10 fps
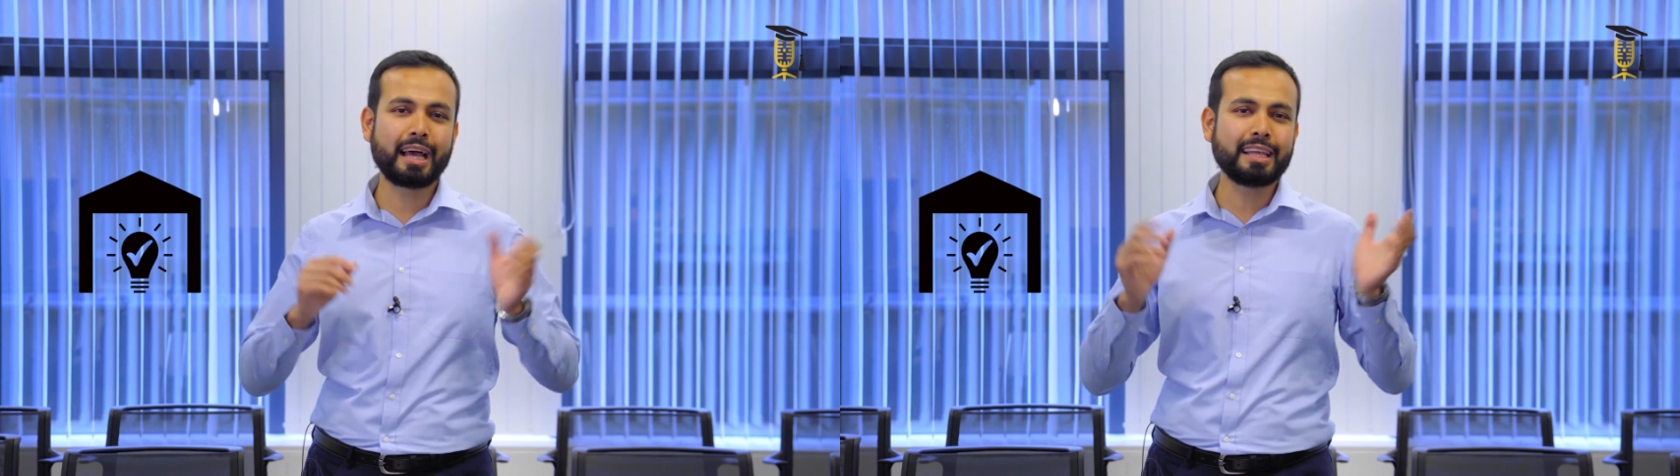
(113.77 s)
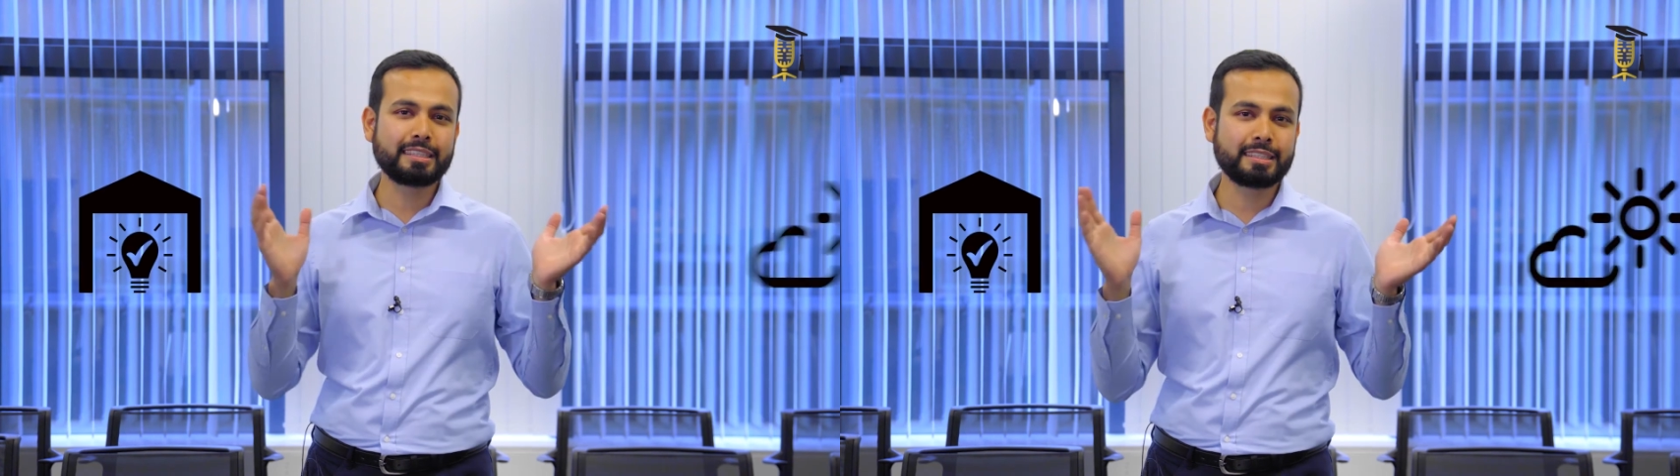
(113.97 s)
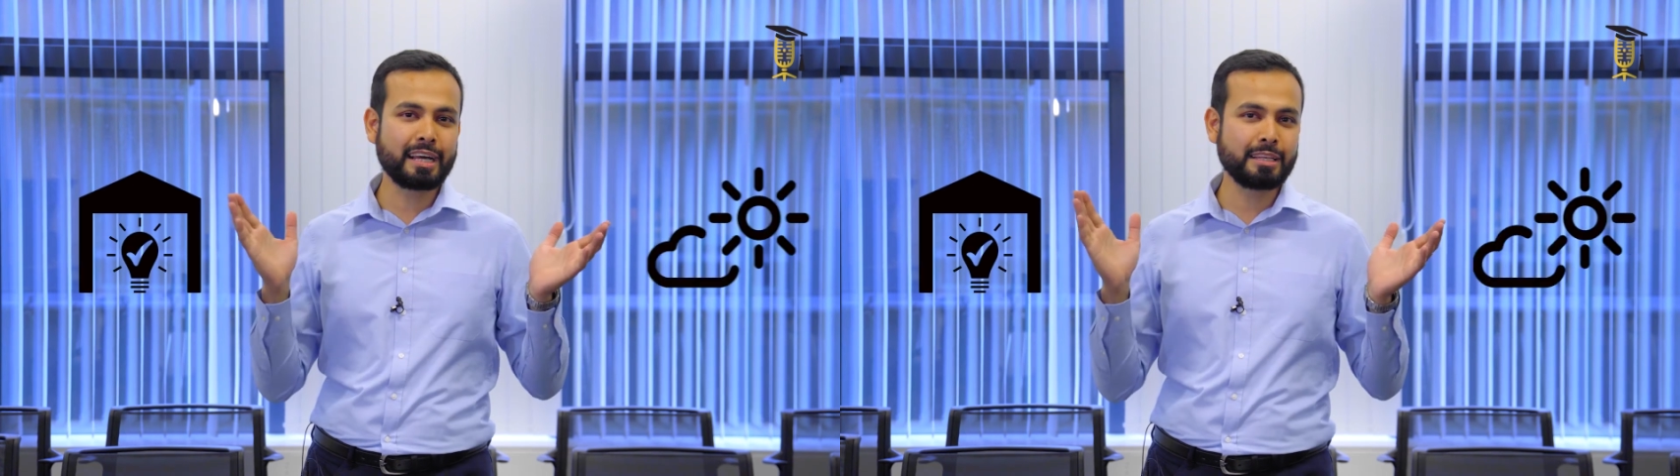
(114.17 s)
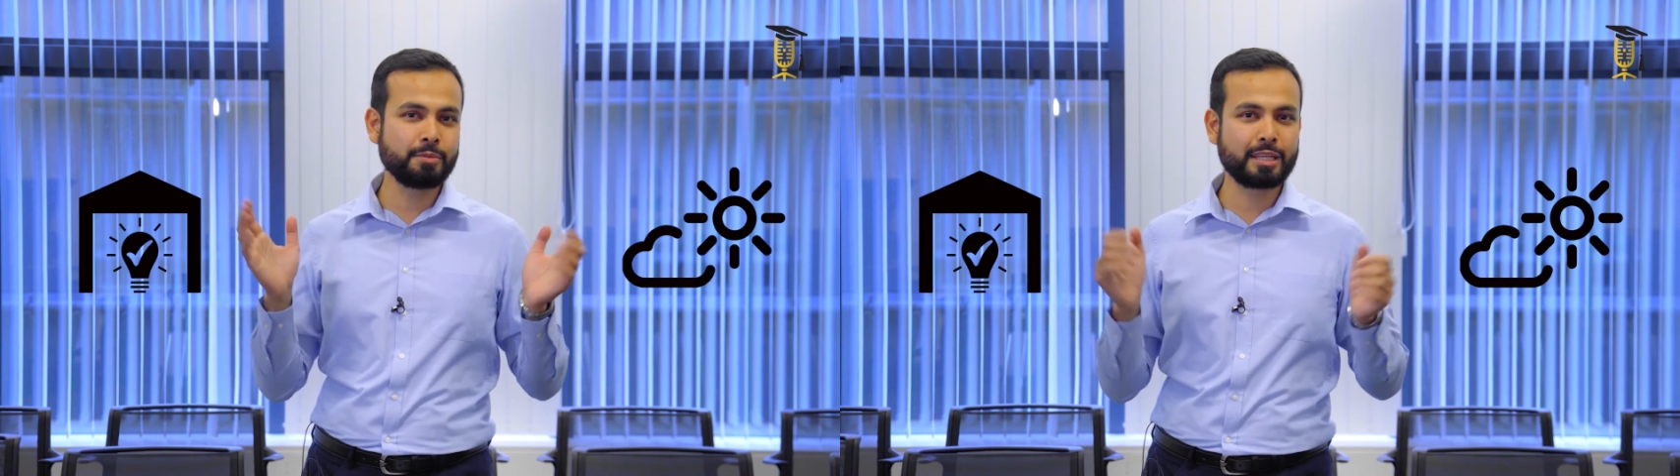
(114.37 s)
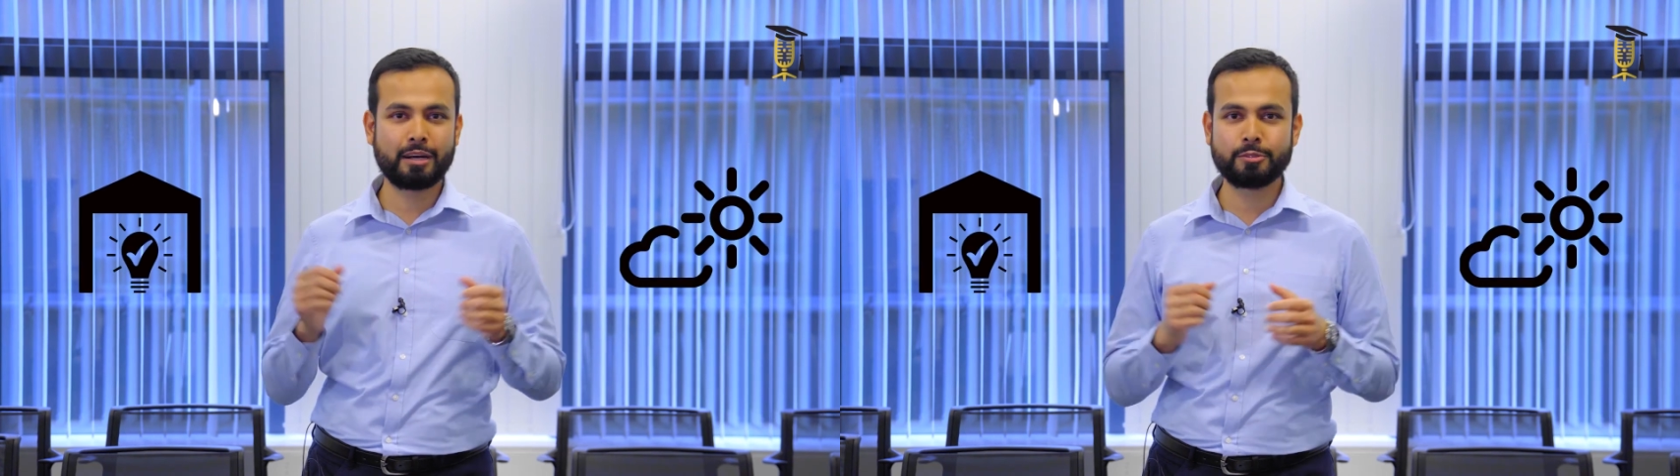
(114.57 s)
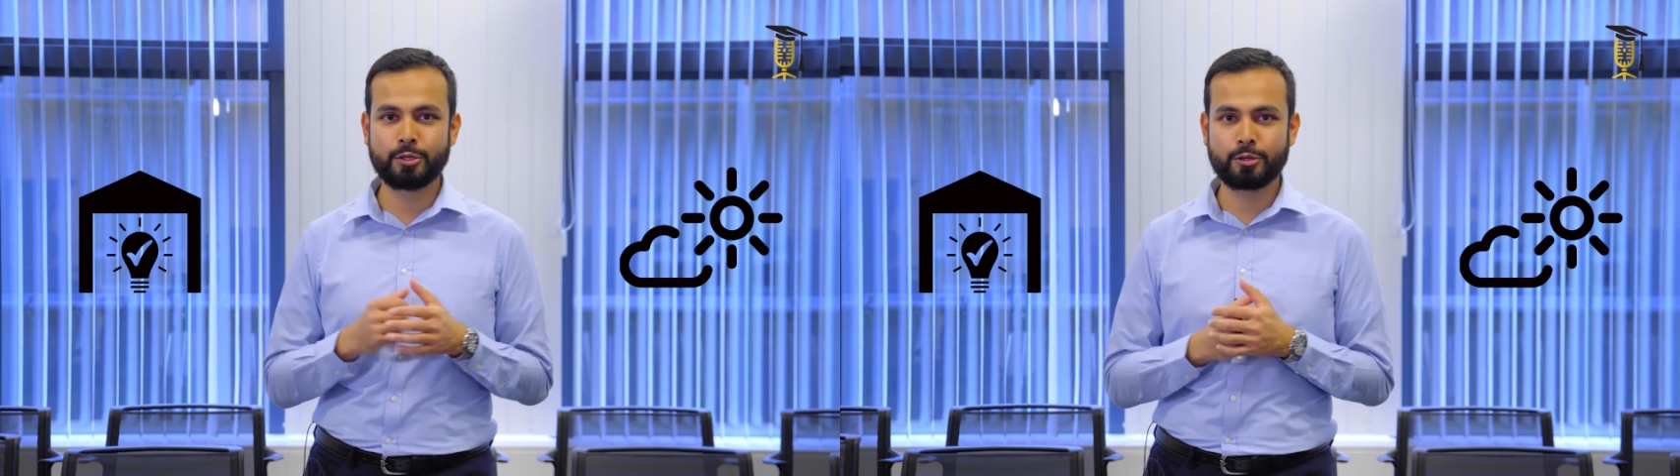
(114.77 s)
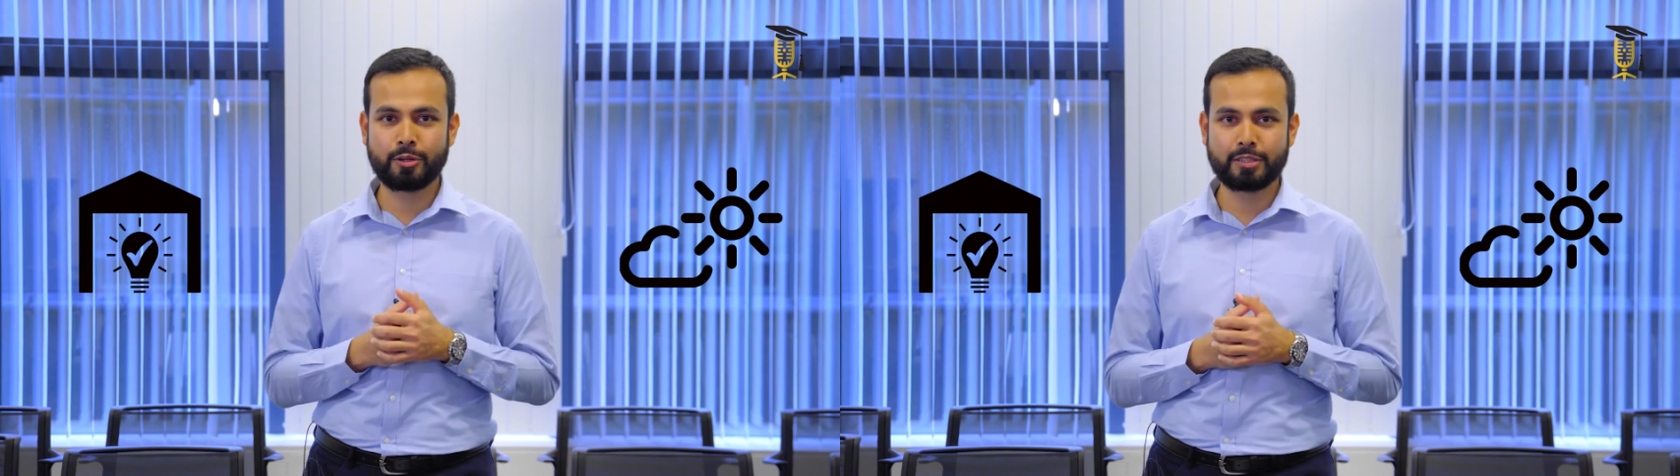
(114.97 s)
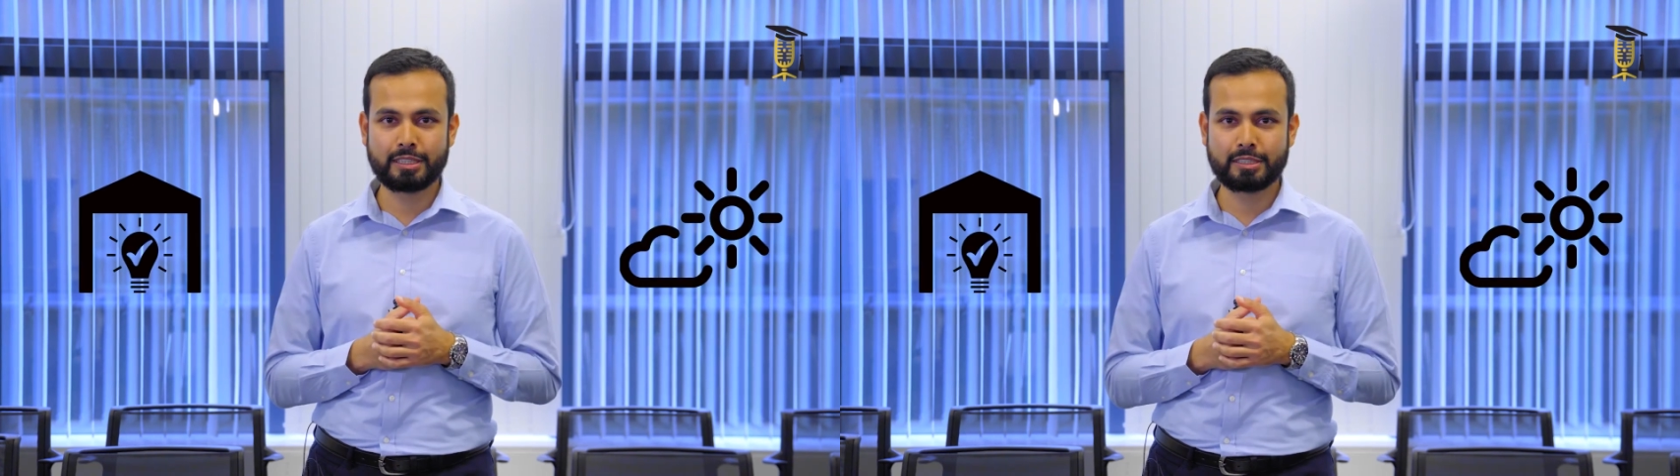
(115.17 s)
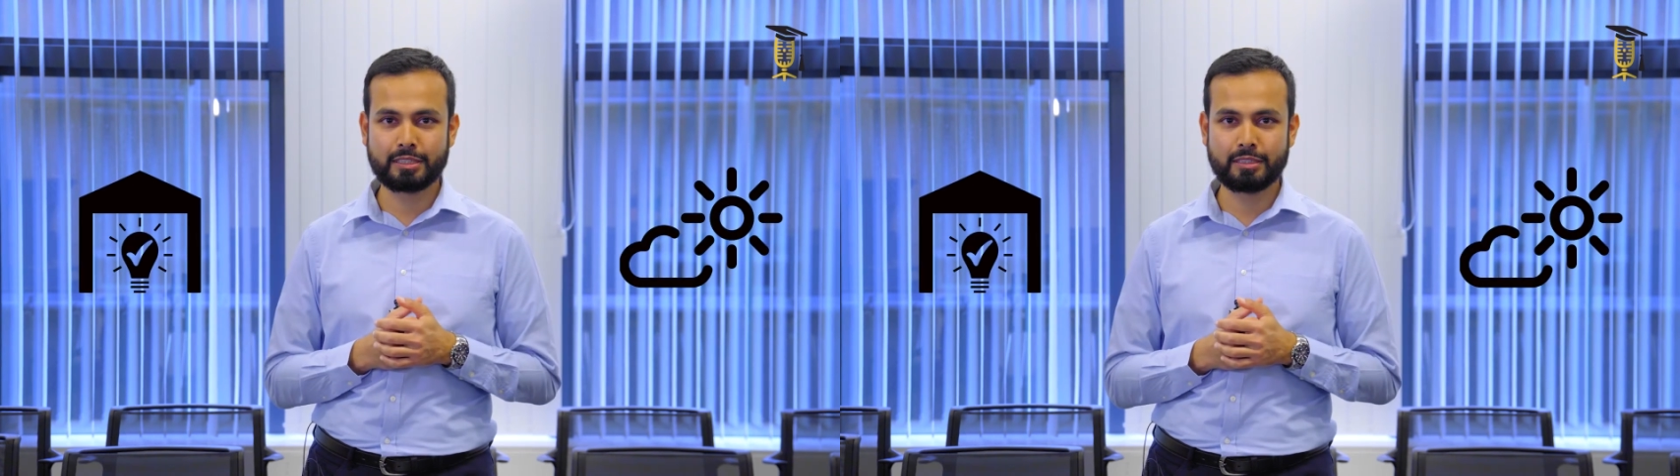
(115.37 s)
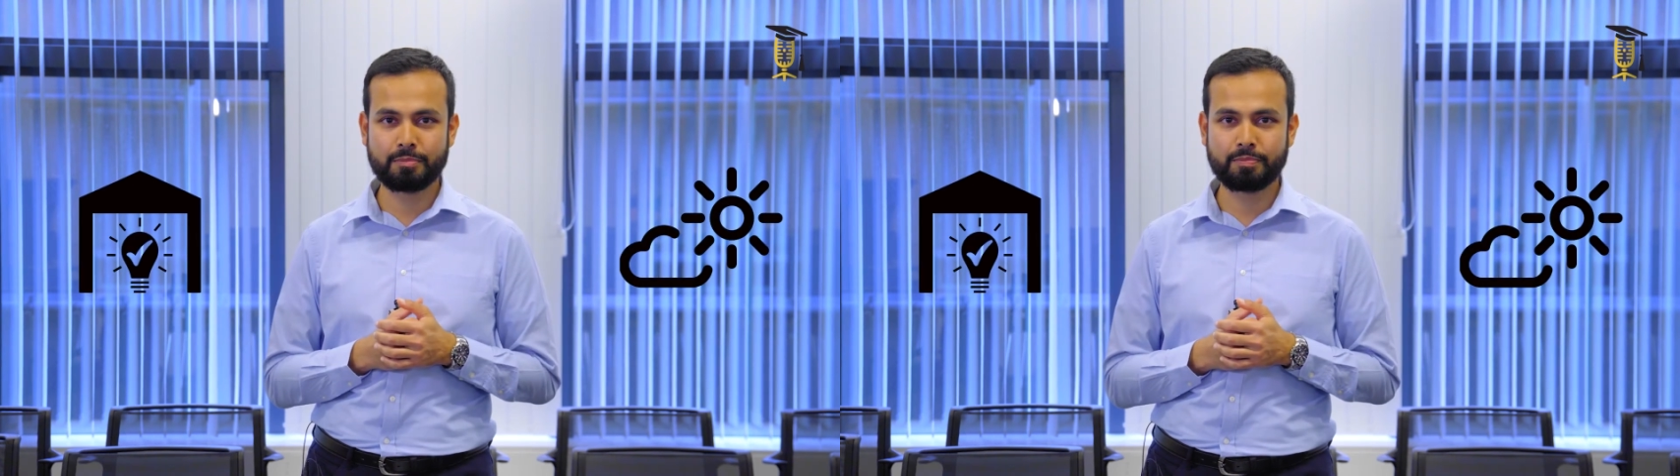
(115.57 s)
and a dynamic outdoor
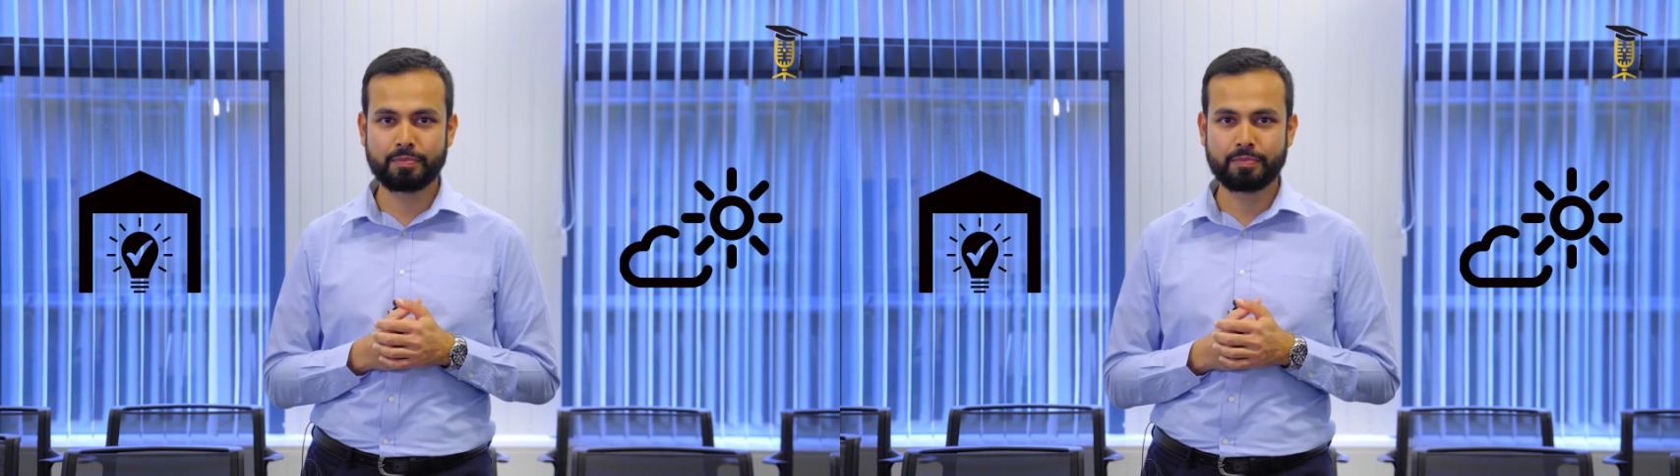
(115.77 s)
condition.